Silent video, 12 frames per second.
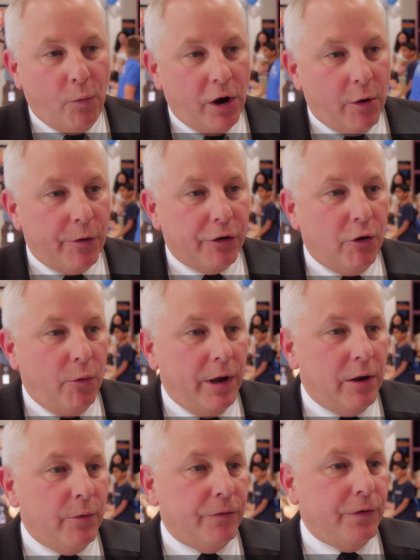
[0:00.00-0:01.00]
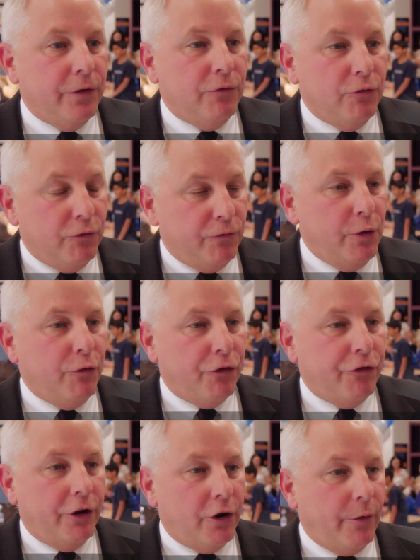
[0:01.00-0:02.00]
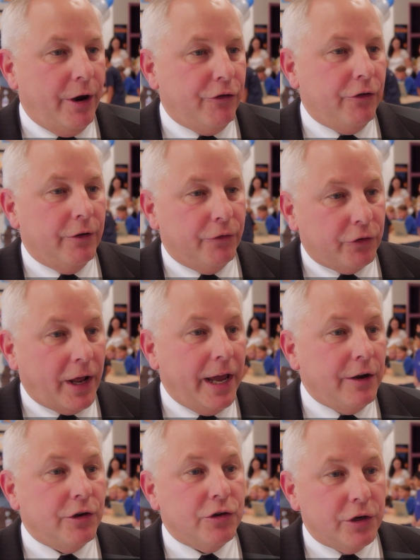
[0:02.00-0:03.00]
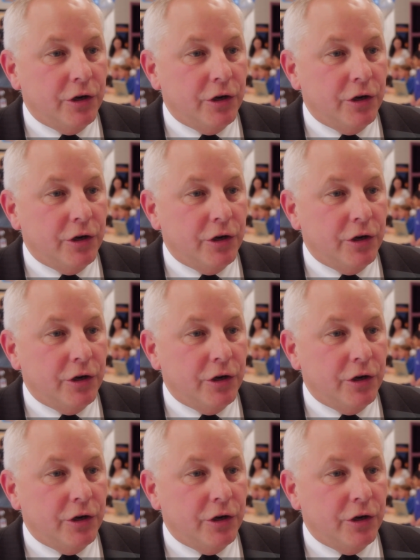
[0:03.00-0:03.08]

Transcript: where we're going with the future generation of scientists,